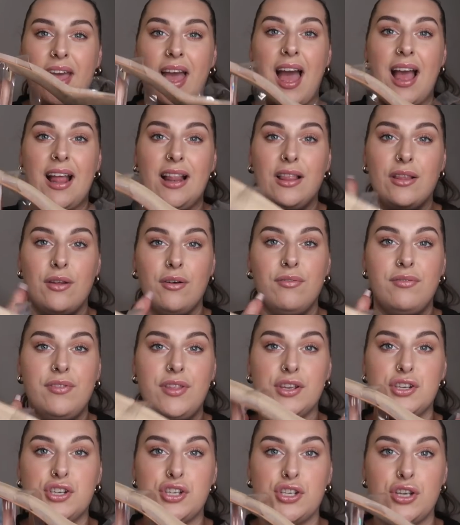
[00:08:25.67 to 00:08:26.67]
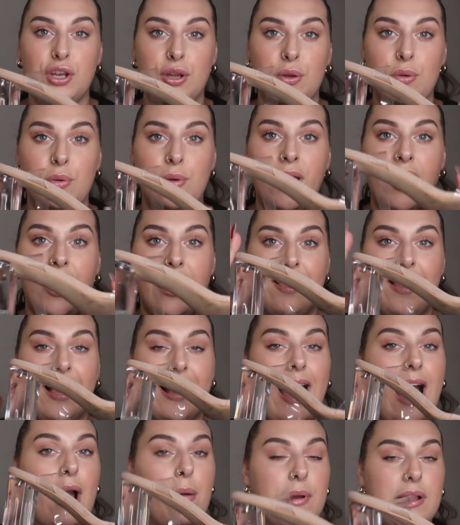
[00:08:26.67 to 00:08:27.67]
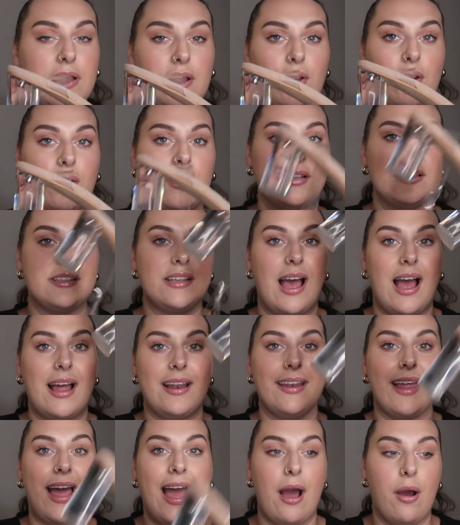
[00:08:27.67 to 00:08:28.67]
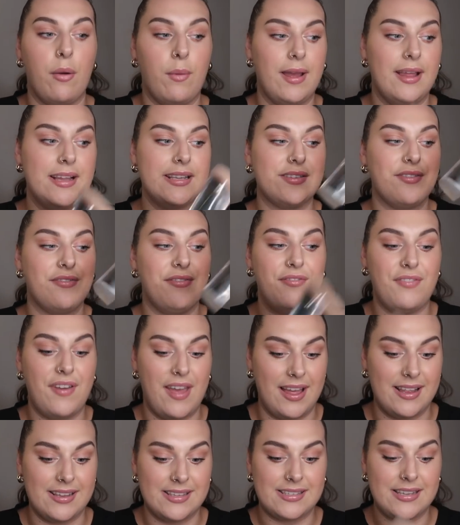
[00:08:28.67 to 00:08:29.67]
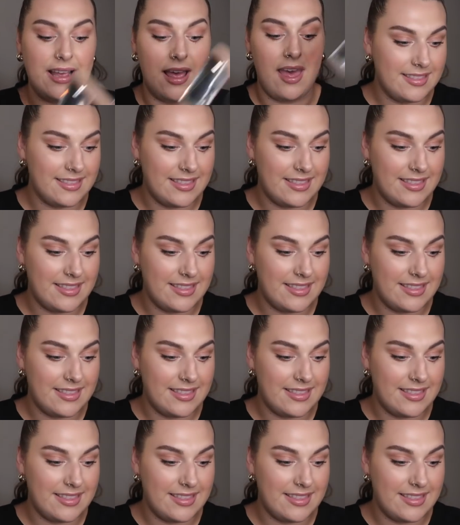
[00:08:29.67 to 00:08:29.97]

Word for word: I love this shoe, like how it looks and how it fits.